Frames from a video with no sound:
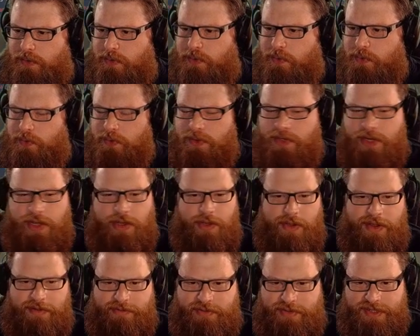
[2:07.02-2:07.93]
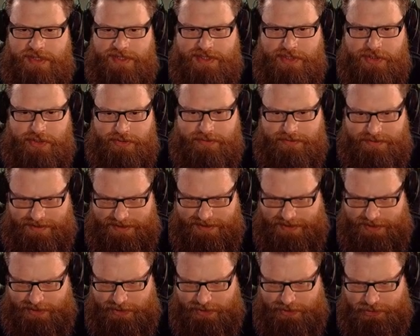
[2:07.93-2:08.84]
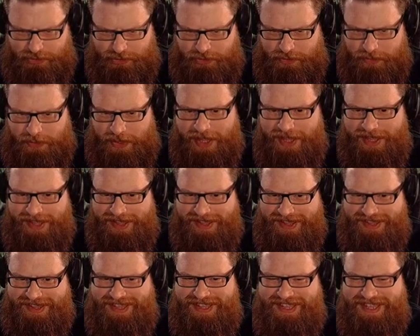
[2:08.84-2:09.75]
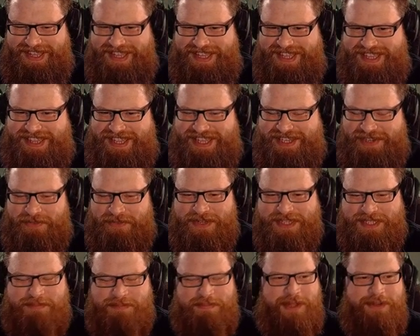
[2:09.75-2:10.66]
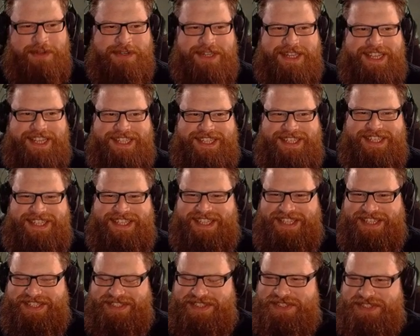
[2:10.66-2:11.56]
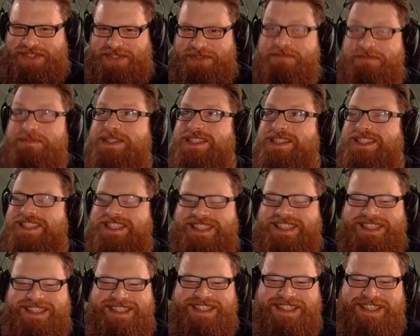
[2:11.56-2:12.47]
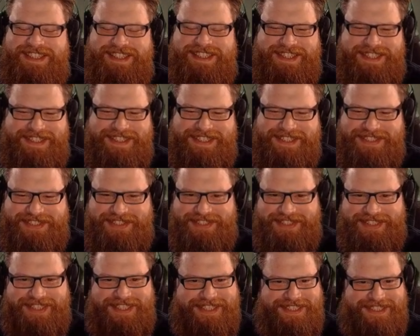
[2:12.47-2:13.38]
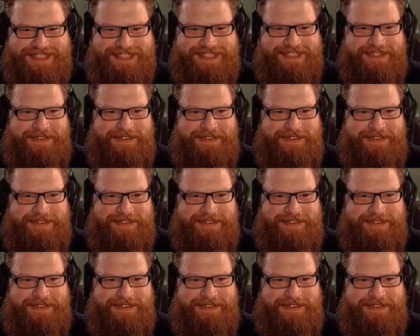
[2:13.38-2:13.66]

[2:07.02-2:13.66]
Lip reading: No, Havoc, that's not true. They don't explode and kill your tubes. Jesus.